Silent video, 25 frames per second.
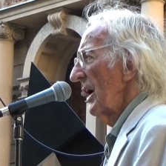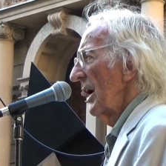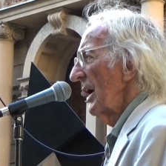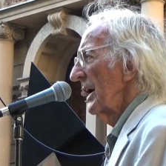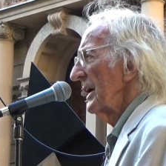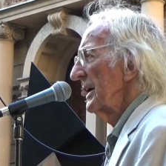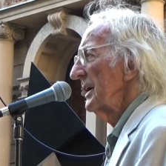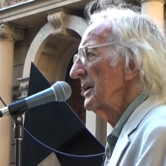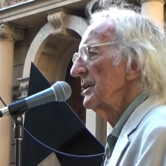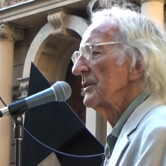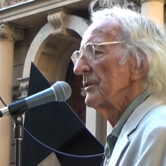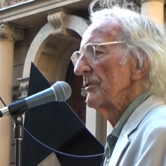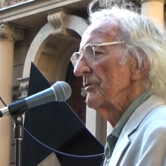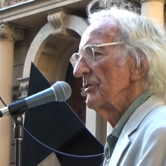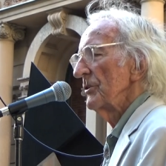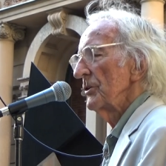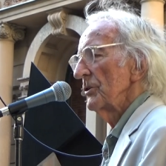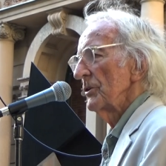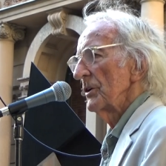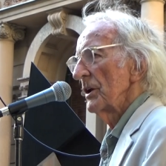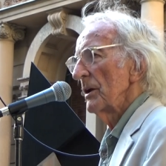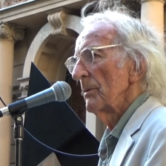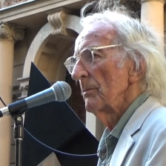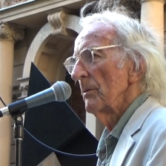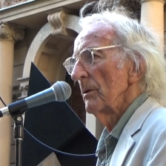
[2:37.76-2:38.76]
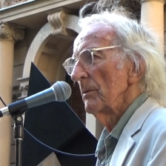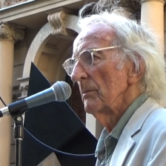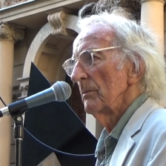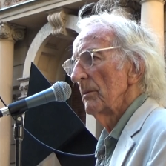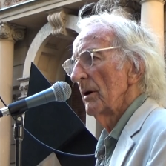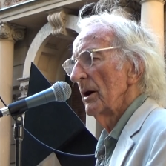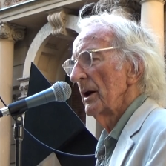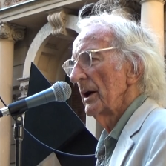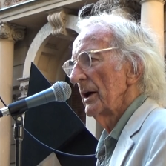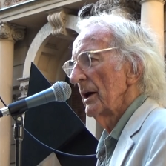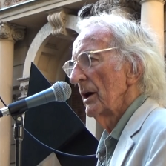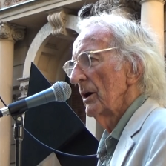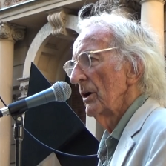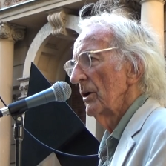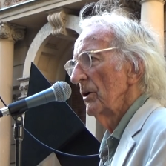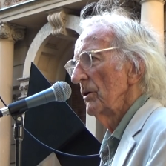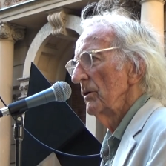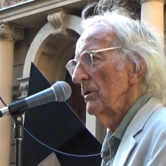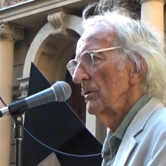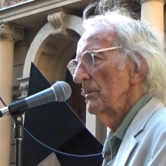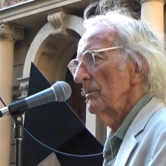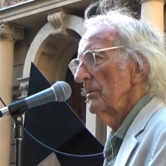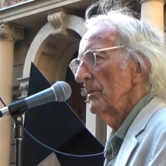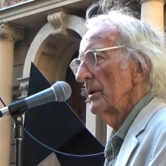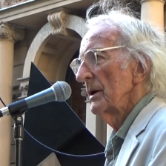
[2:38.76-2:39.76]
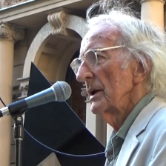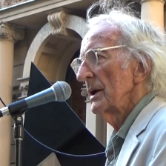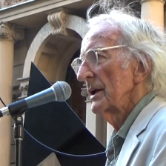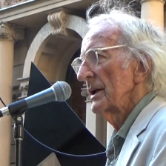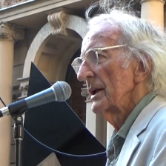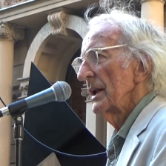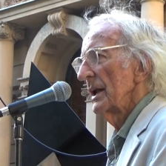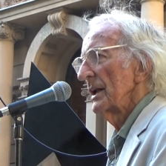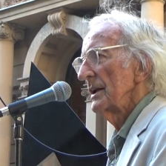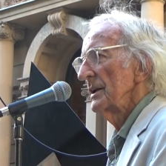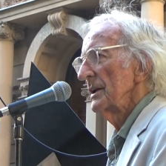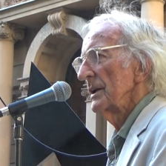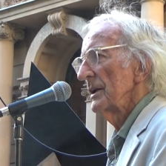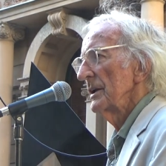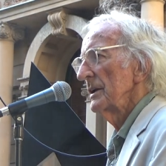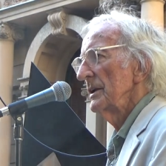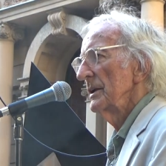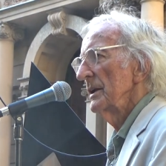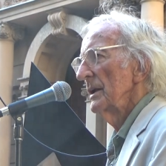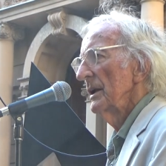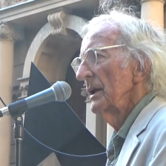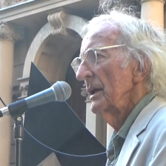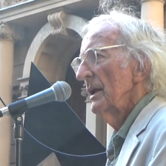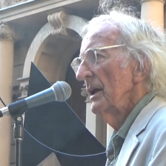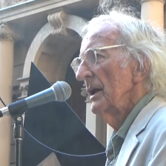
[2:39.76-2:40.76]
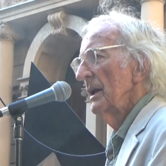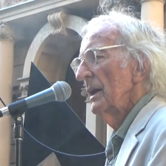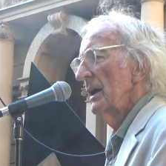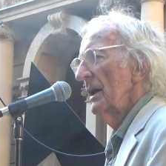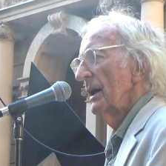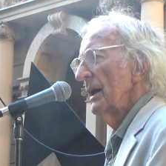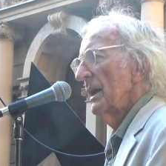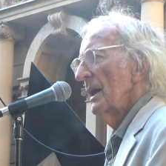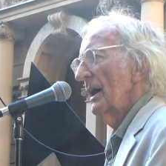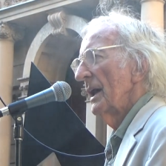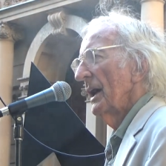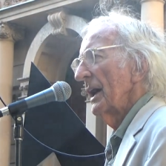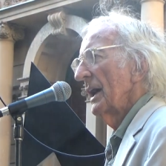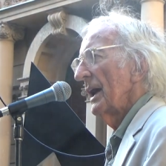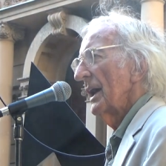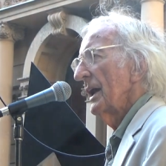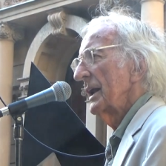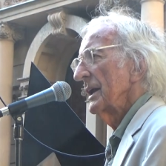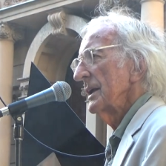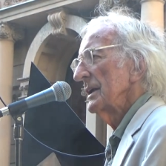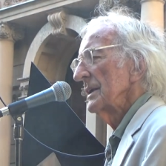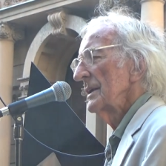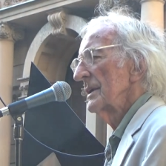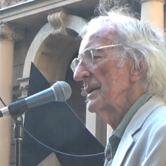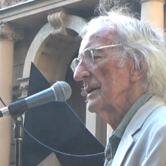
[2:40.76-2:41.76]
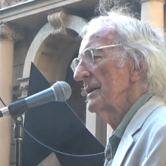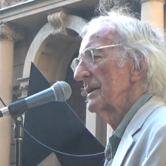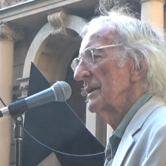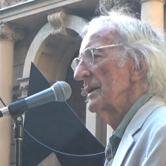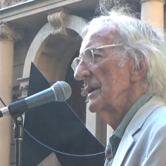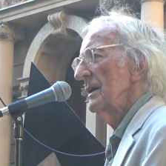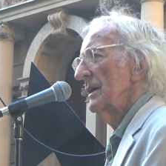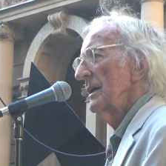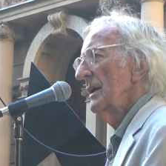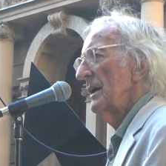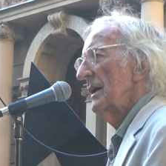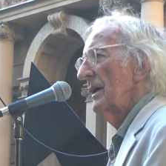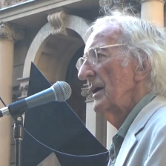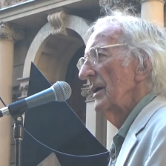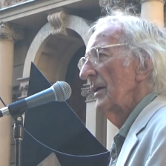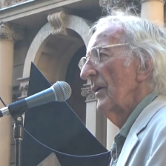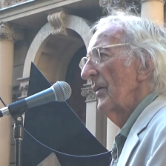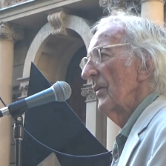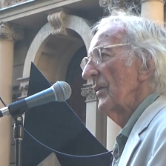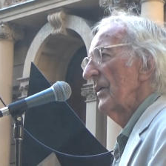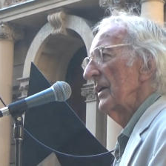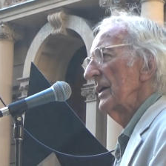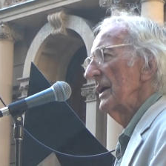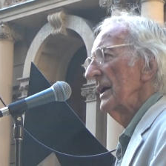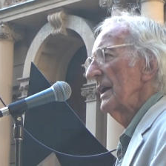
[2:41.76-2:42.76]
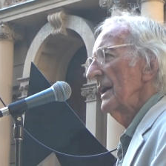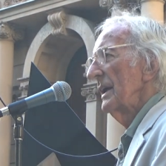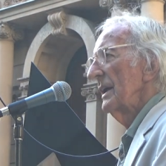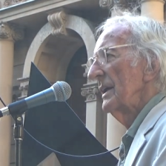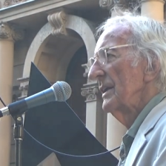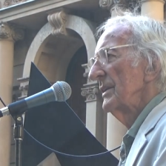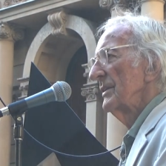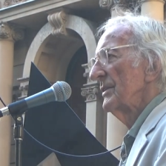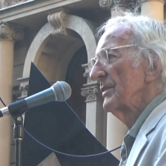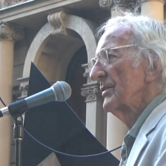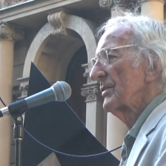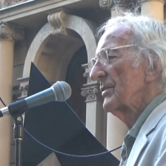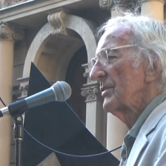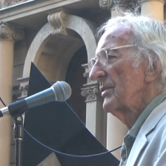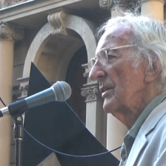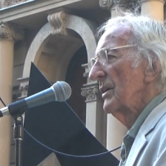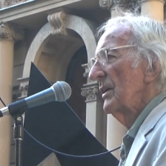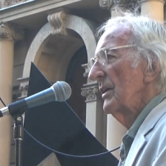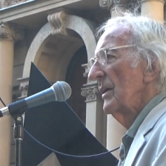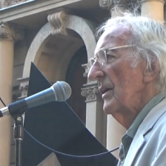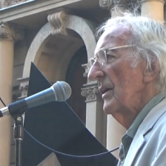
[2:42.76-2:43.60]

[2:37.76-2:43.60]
I interviewed him at my home in London, and his